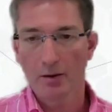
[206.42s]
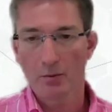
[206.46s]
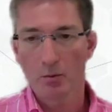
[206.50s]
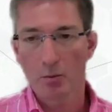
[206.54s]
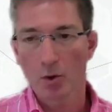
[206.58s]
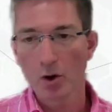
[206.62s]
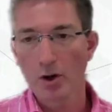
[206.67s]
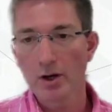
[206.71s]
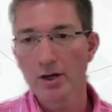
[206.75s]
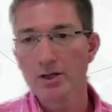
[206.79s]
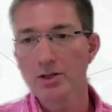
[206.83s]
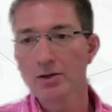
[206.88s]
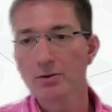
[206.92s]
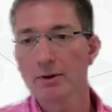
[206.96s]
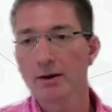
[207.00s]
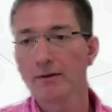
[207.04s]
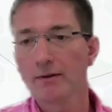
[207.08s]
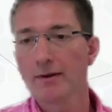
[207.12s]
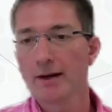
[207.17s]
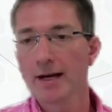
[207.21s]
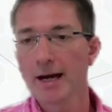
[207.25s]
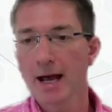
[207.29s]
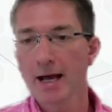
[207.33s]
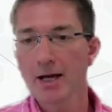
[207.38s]
One is around
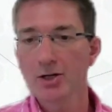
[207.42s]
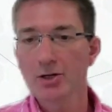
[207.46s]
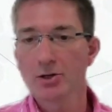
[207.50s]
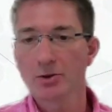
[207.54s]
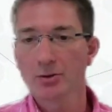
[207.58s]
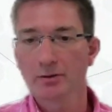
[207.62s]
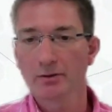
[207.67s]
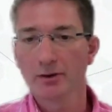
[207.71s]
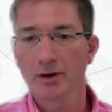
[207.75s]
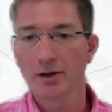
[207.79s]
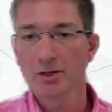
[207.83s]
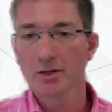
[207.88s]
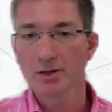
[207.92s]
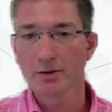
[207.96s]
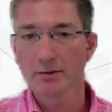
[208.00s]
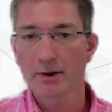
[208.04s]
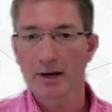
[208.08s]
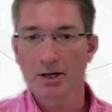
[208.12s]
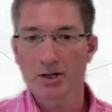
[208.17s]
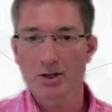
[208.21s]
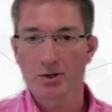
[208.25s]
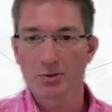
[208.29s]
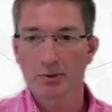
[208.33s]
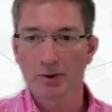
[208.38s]
the nature of the
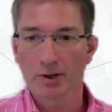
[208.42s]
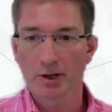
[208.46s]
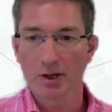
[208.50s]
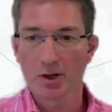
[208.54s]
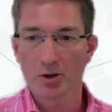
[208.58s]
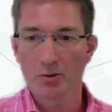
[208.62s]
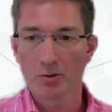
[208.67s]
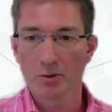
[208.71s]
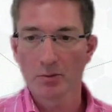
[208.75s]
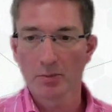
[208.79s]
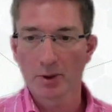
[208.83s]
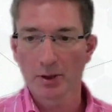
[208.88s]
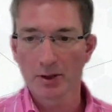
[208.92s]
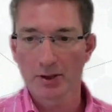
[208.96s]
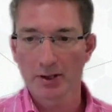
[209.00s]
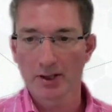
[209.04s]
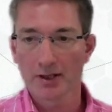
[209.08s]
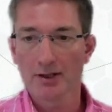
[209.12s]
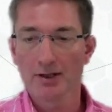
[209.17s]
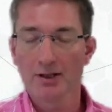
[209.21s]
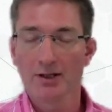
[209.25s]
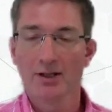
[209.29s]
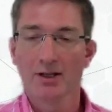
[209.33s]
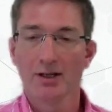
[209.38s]
interaction with the human body.